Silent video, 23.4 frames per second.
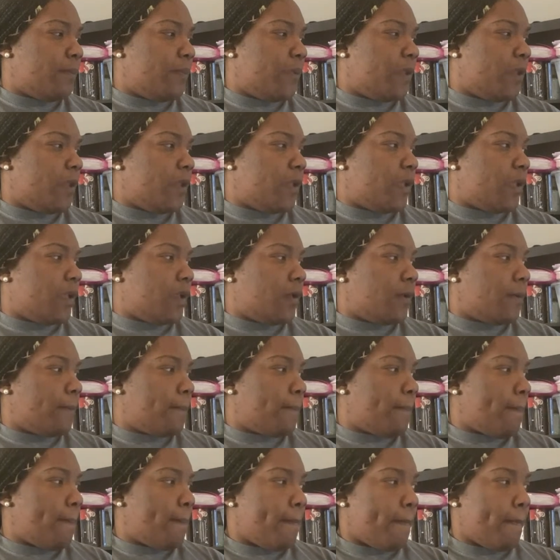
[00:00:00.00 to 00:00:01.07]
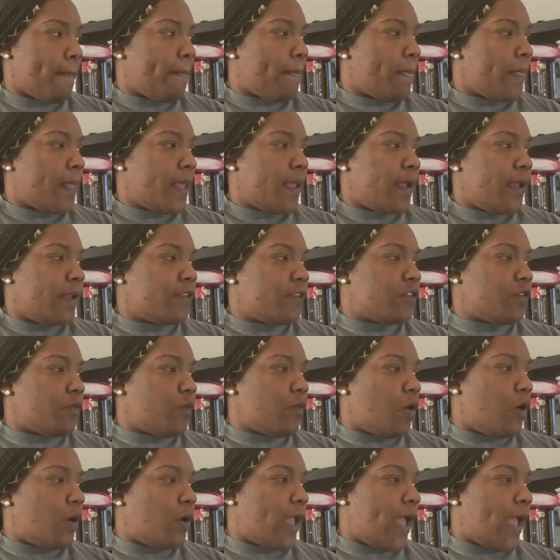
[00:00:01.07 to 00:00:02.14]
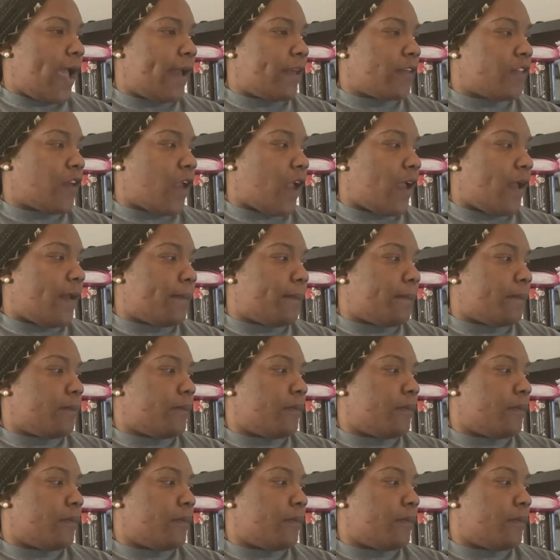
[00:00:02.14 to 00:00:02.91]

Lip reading: pending. It's the wrong Cash App.